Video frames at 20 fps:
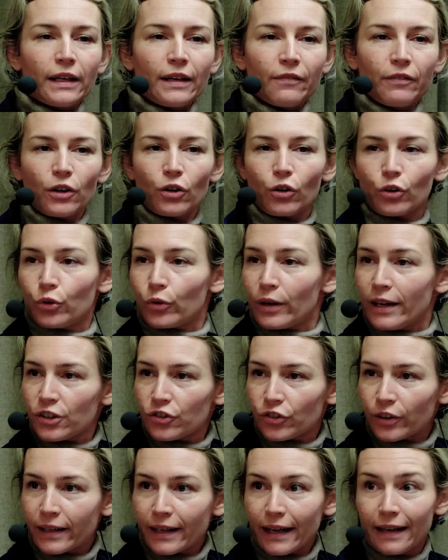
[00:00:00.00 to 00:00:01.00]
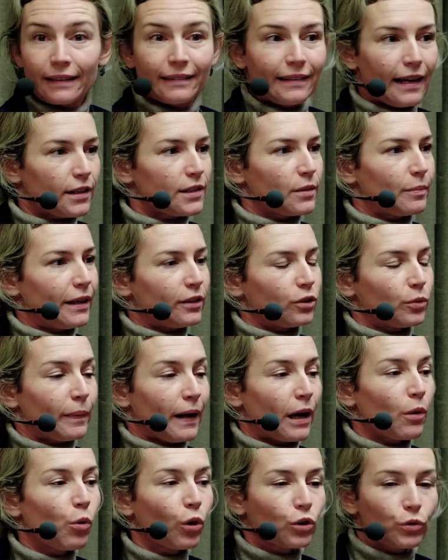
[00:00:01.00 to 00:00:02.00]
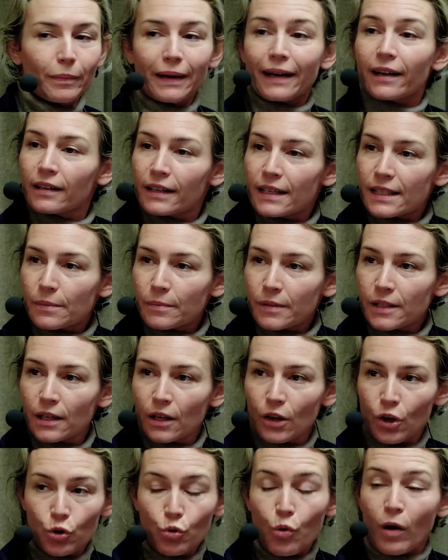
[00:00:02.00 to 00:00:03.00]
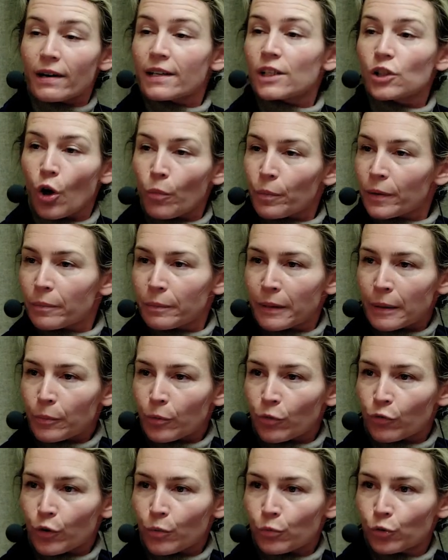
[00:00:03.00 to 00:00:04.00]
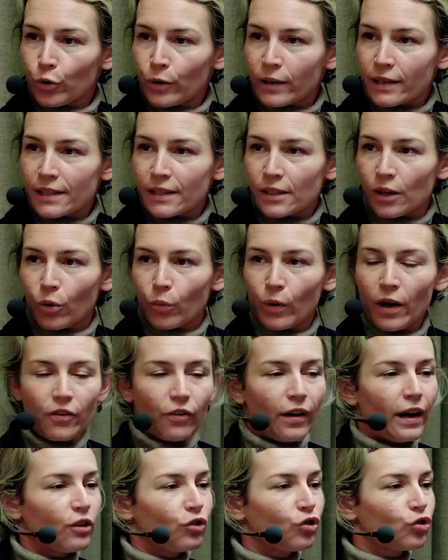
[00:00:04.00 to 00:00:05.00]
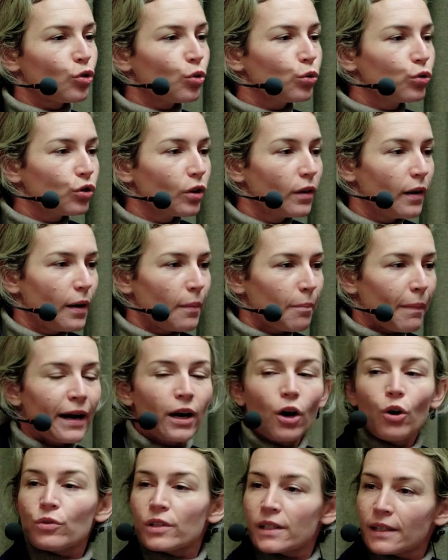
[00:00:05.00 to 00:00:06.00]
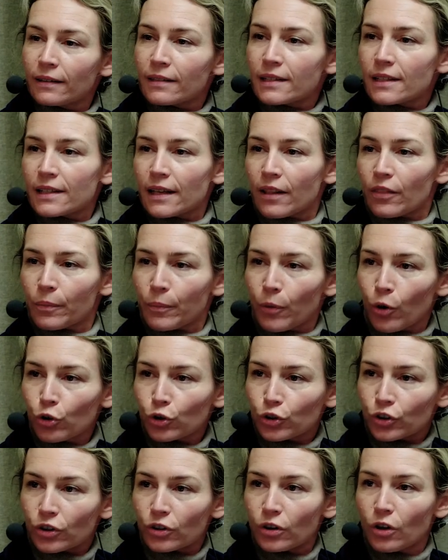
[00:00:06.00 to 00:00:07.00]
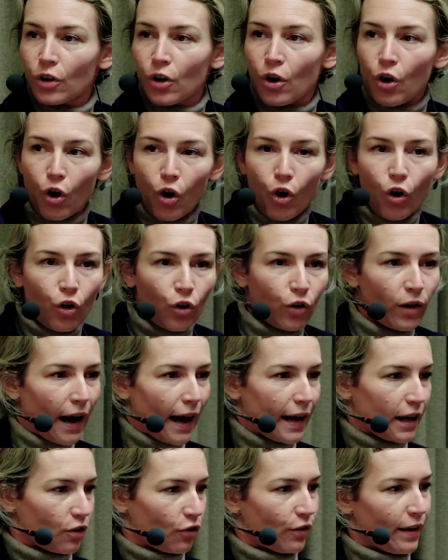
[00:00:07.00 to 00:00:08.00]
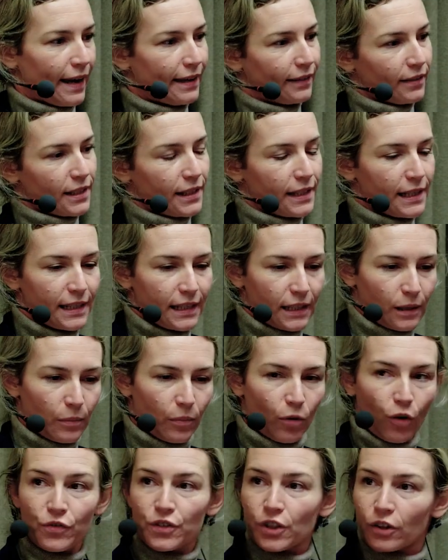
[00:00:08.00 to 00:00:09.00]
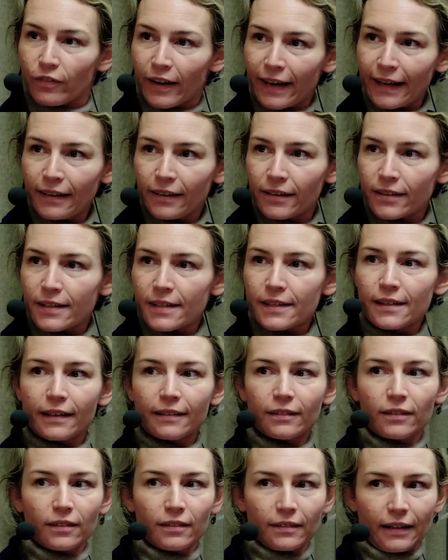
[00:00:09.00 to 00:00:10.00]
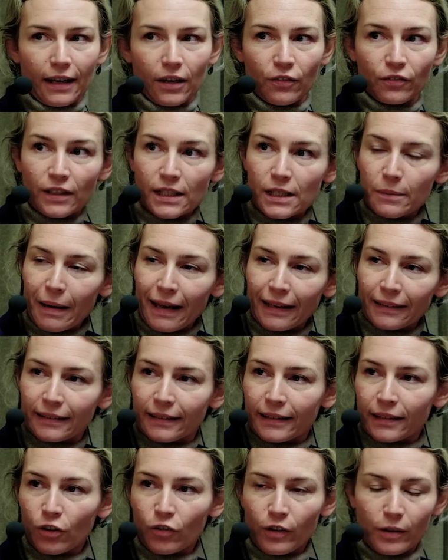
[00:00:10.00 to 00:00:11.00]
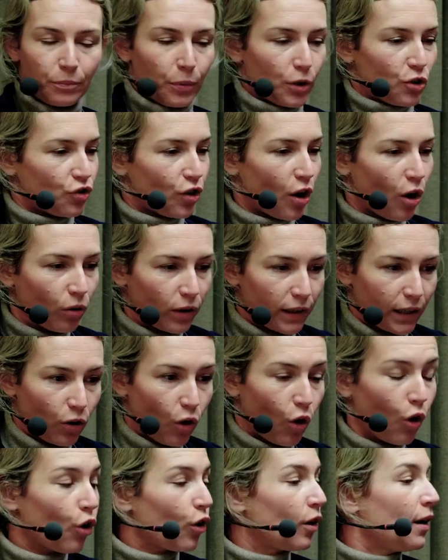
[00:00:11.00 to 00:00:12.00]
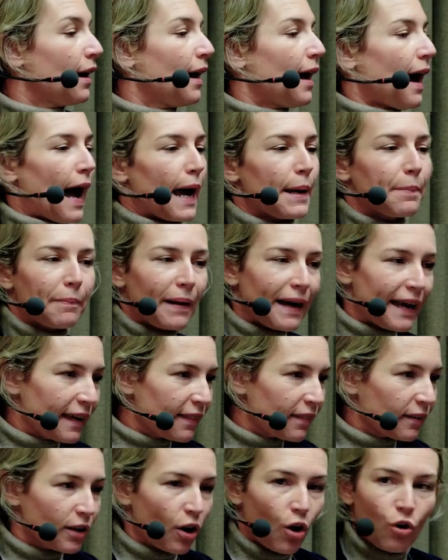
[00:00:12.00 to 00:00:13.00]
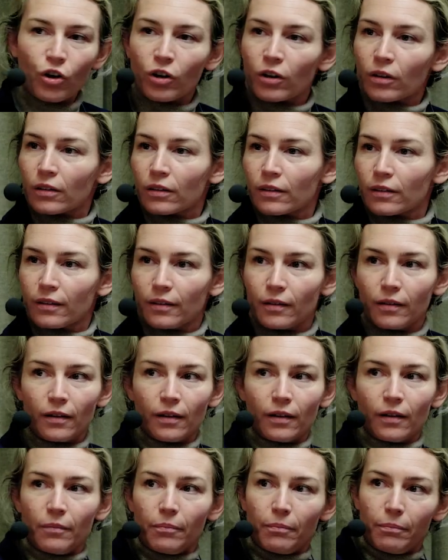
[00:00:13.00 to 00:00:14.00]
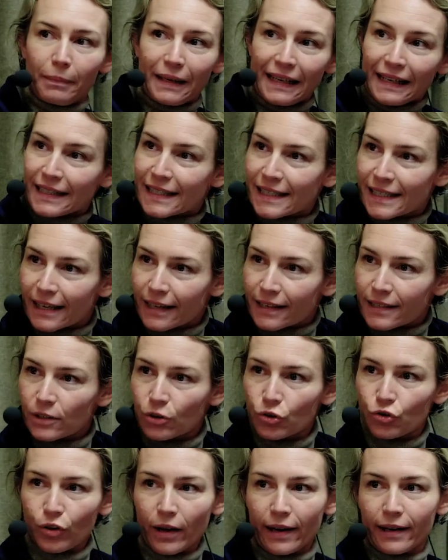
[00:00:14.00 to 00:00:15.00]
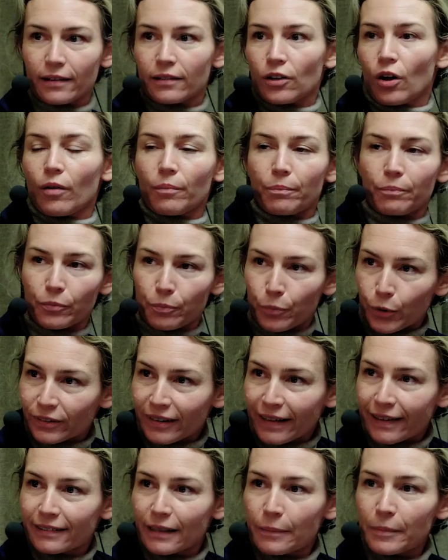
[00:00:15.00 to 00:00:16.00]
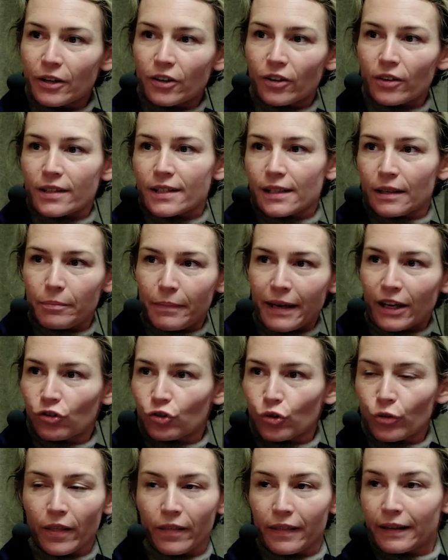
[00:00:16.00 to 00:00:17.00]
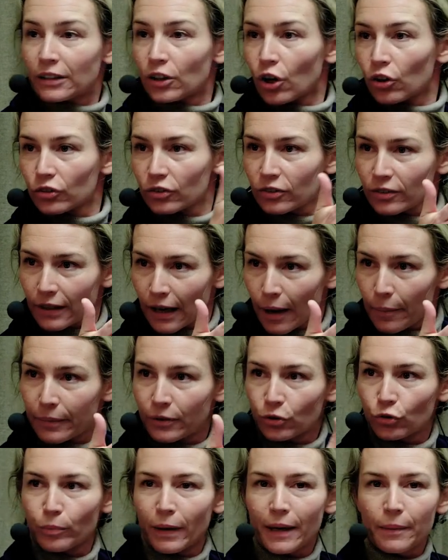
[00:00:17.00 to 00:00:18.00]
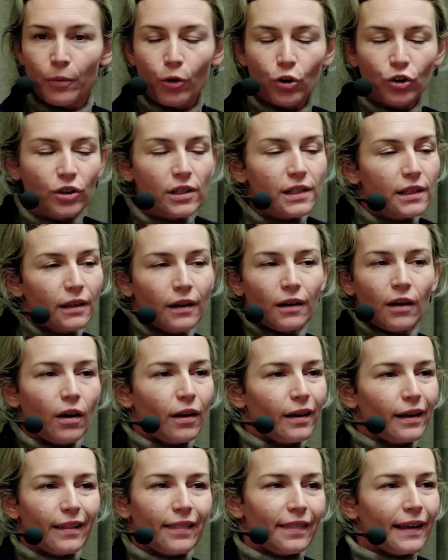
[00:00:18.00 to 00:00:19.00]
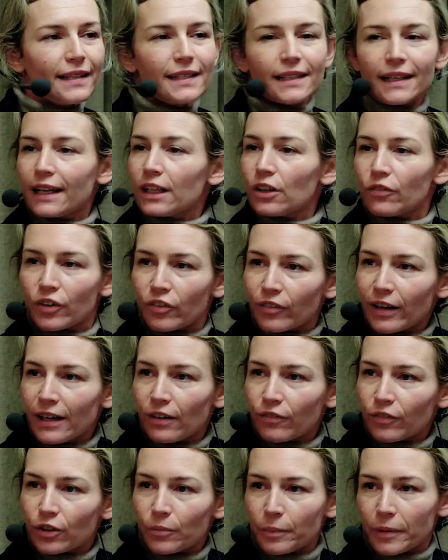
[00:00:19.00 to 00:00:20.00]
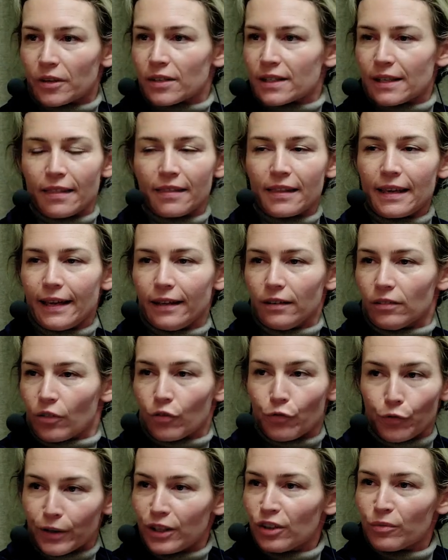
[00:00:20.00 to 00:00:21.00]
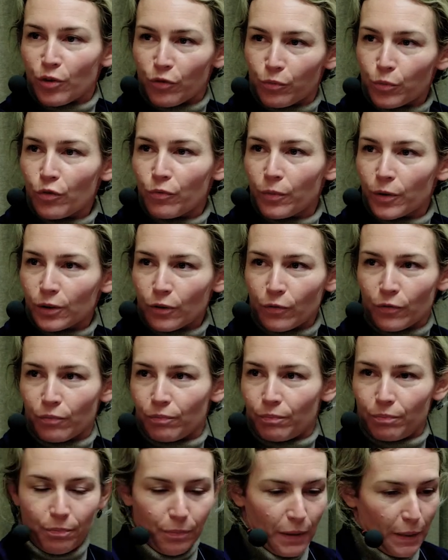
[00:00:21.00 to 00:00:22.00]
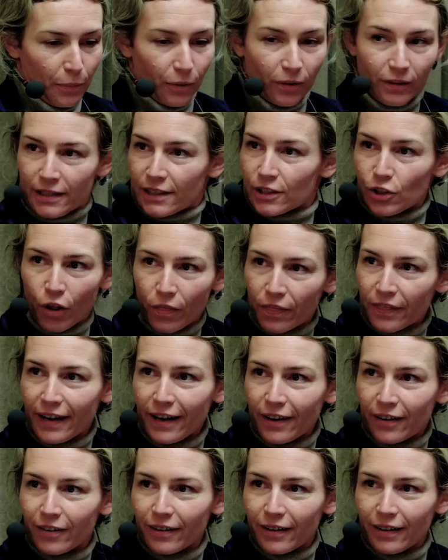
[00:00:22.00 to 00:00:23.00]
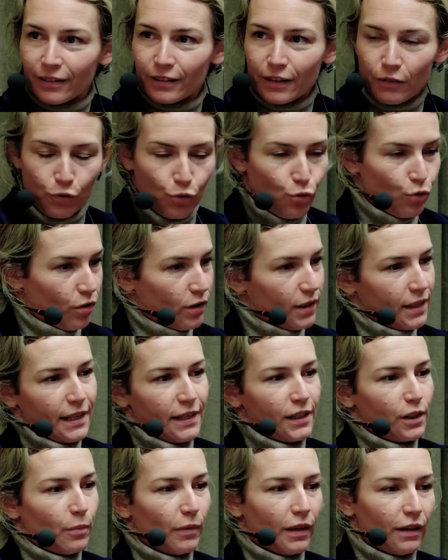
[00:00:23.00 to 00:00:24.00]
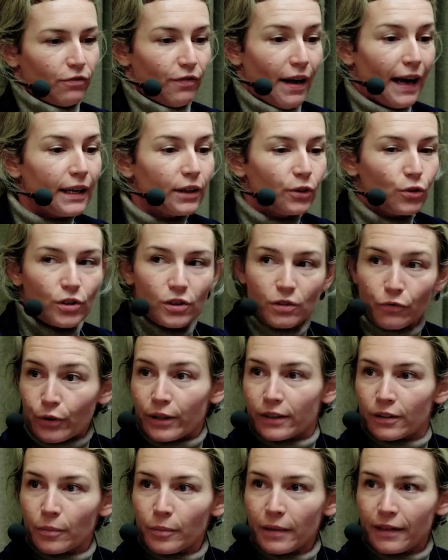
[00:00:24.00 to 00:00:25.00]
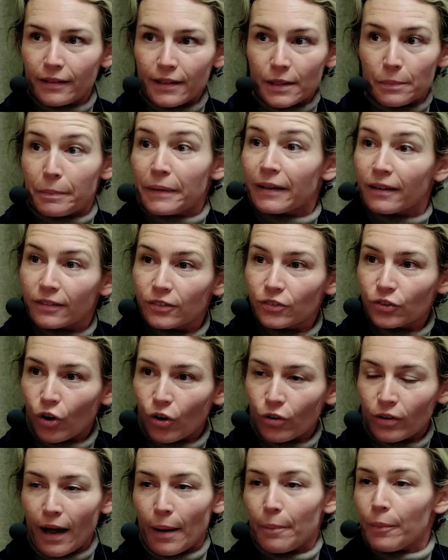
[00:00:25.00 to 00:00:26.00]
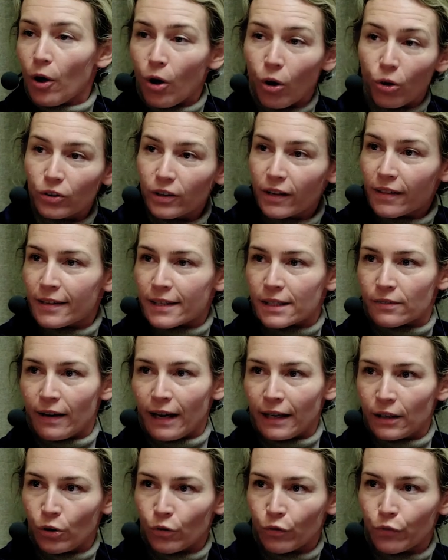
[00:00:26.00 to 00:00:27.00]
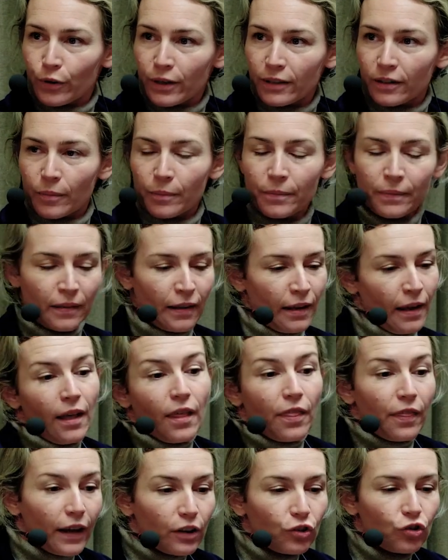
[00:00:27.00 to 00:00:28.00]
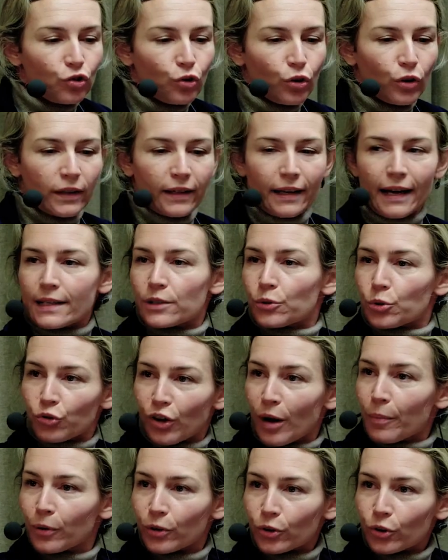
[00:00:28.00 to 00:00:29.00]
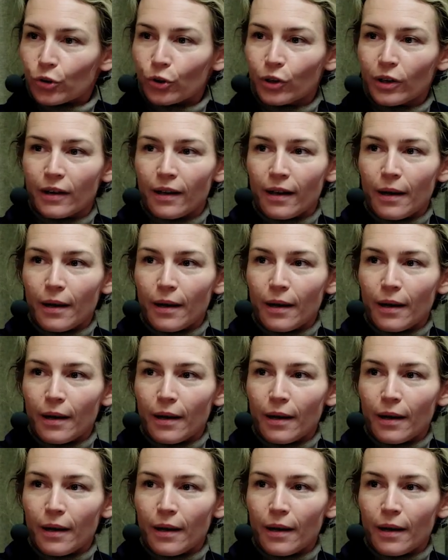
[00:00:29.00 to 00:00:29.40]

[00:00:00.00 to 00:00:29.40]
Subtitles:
leaving or you're entering, and it doesn't matter by what mechanisms you are stopping people from doing so. Whether I shoot my own citizens at the border, or I create a system of surveillance and kind of dismantling of and patrolling, or I pay the local militias to try and protect immigrants and make sure that they don't come into my borders. That's kind of irrelevant, because at the end, the freedom of movement of people is not there. And if you're a system that values freedom and is built on upholding this value of freedom, that surely has to trouble you.